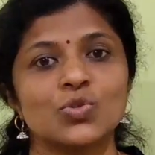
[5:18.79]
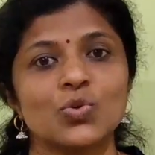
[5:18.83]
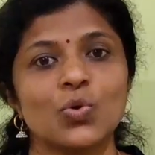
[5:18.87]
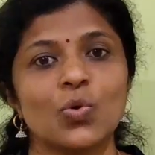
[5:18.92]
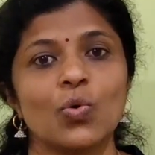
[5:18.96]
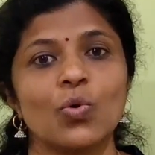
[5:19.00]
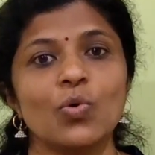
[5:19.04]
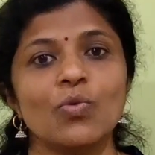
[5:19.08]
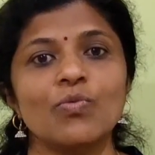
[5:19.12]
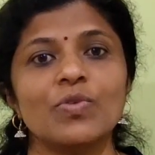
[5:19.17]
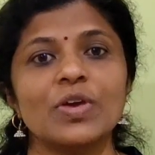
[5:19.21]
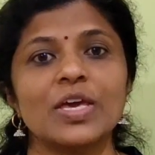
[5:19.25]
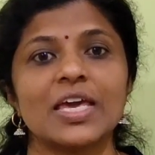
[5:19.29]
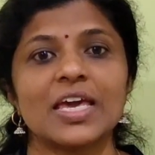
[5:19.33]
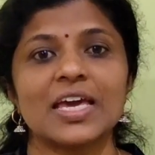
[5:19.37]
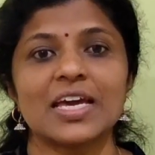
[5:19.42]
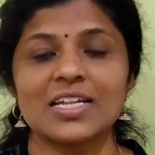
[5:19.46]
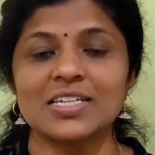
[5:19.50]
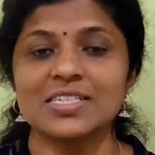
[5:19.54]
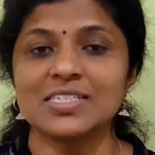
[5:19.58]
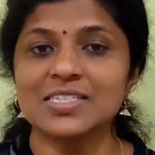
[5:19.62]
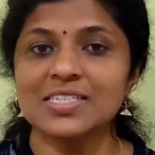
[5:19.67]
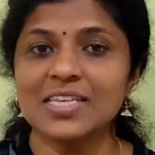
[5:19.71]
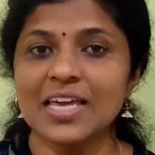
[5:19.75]
So we
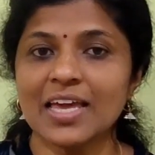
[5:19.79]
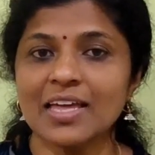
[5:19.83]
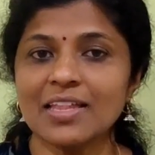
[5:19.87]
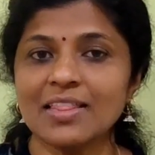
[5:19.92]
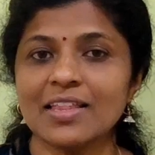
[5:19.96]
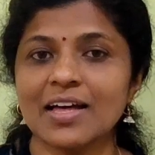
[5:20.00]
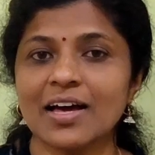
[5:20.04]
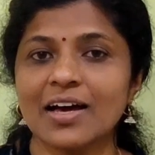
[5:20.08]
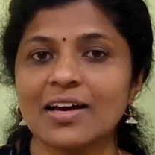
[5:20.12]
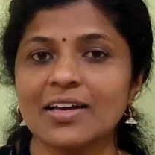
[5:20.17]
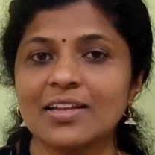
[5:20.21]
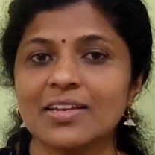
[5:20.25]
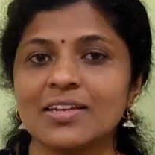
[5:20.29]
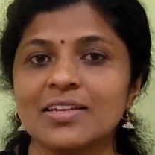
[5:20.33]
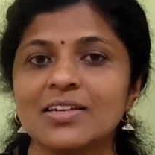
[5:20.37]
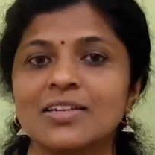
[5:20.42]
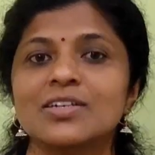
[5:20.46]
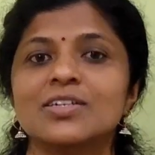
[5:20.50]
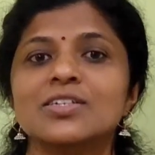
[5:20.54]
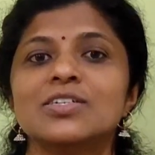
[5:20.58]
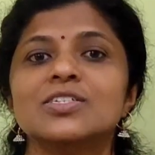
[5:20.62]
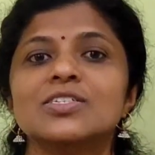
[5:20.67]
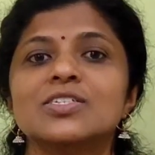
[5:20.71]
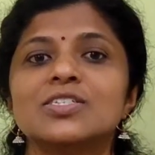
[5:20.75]
can say that
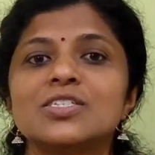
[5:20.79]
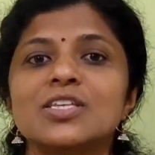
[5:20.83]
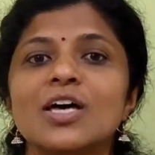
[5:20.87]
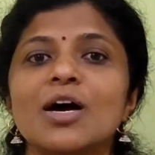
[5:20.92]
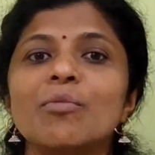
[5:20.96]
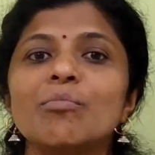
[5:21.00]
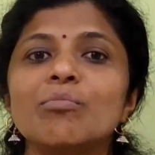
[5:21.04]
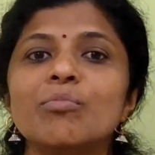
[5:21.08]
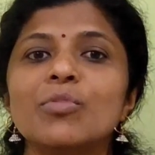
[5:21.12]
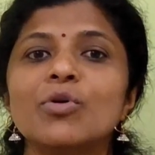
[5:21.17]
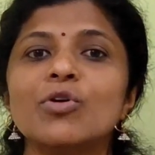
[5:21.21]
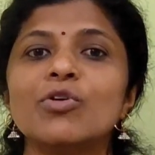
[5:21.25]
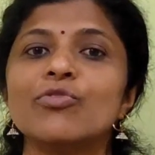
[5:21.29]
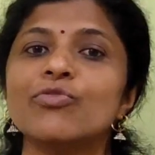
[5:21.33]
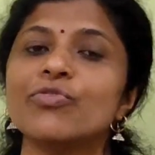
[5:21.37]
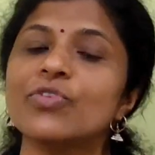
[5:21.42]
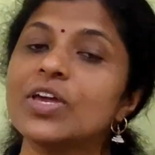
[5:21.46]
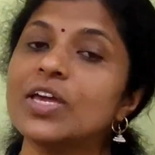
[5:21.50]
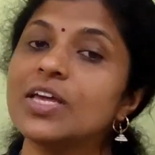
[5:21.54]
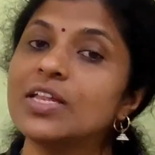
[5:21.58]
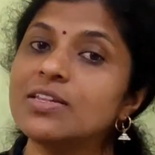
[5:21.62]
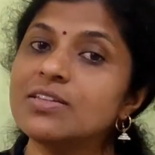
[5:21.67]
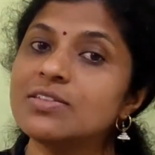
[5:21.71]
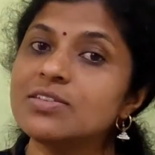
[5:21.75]
sum
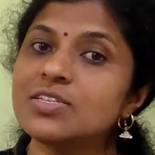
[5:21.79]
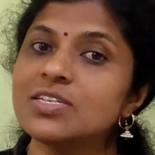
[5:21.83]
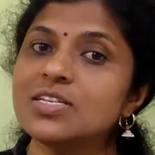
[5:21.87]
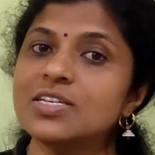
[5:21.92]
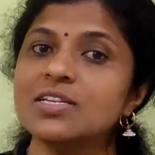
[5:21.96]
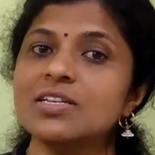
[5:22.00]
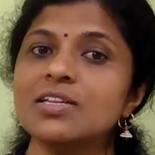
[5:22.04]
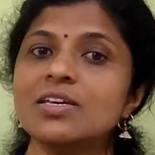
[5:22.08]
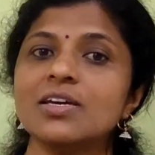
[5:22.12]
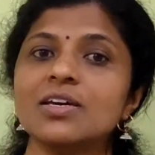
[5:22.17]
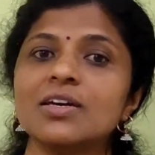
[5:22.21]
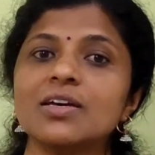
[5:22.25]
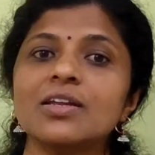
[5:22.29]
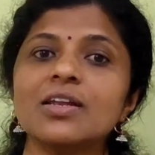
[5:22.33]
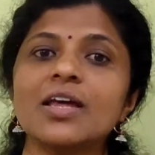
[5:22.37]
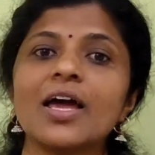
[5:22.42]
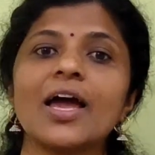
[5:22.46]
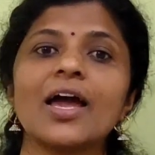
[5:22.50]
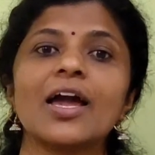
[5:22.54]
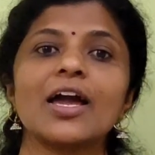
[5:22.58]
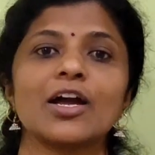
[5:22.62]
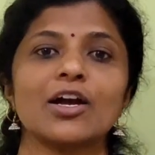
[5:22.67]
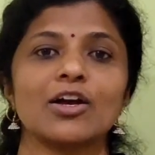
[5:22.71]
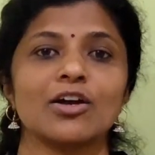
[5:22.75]
of interior
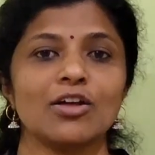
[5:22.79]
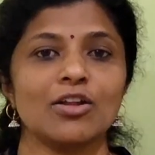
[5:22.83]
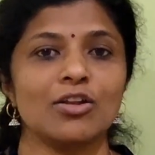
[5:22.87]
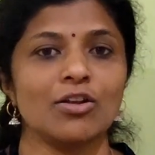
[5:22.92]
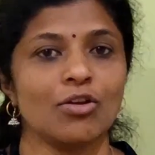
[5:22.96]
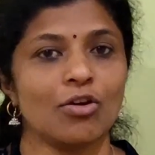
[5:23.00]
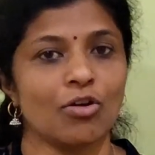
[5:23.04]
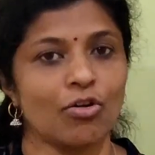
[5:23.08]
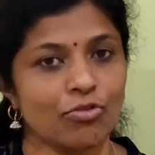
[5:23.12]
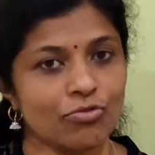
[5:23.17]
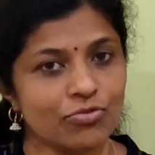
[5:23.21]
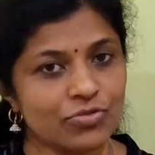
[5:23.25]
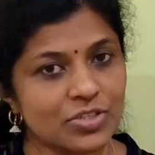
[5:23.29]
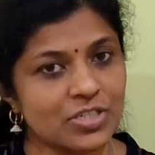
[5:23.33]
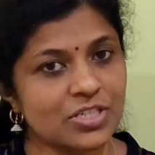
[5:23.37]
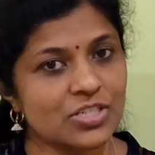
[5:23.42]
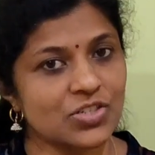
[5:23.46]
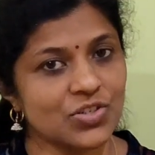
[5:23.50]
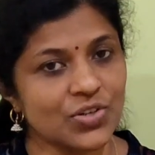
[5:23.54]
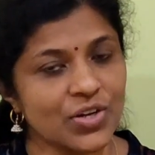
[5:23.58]
angle of a